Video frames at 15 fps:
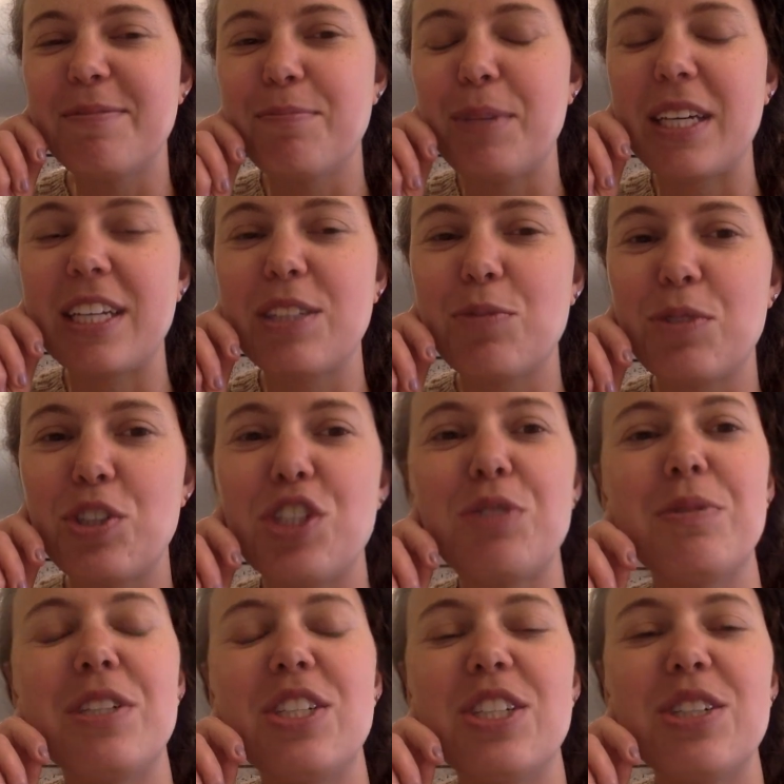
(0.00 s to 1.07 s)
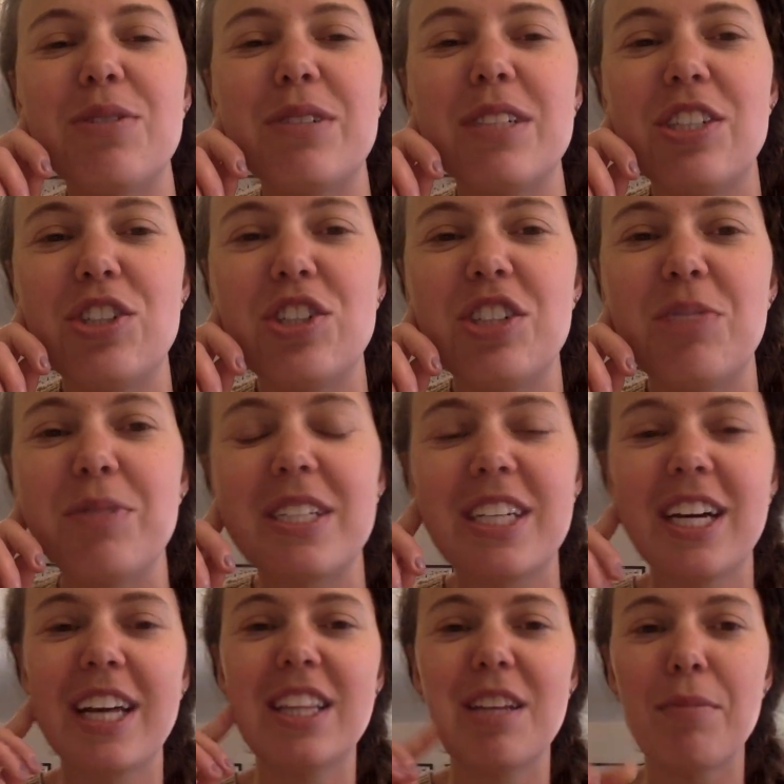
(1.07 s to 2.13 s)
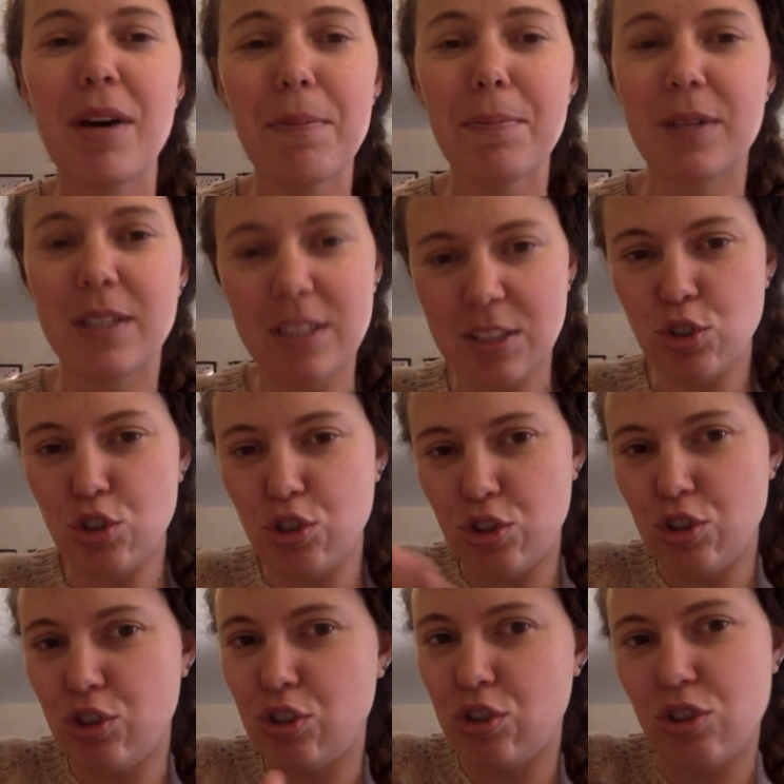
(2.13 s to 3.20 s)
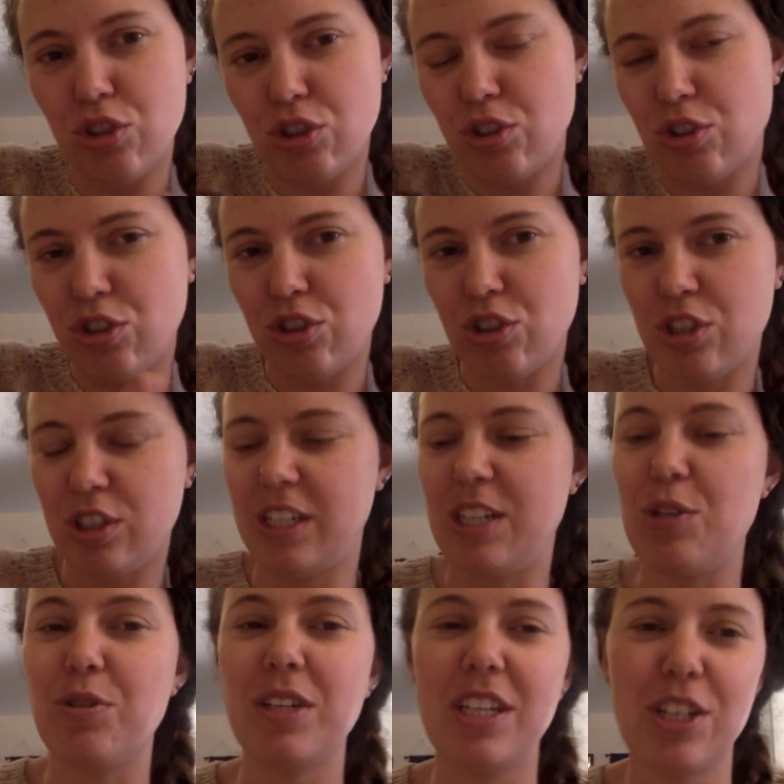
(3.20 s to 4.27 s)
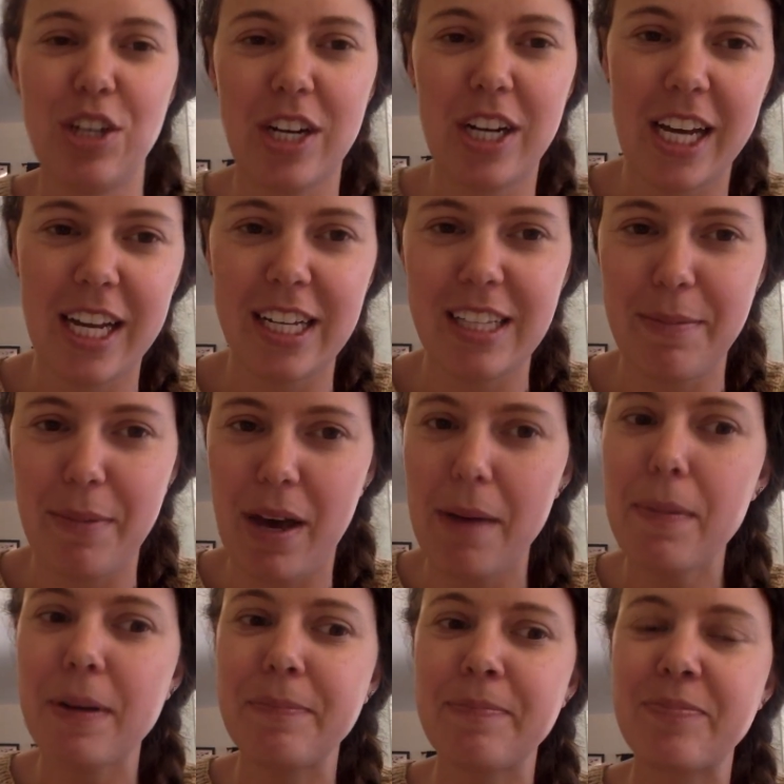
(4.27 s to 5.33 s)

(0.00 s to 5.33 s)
Because what she would do is she would cut them up, and you could hear her cutting them up,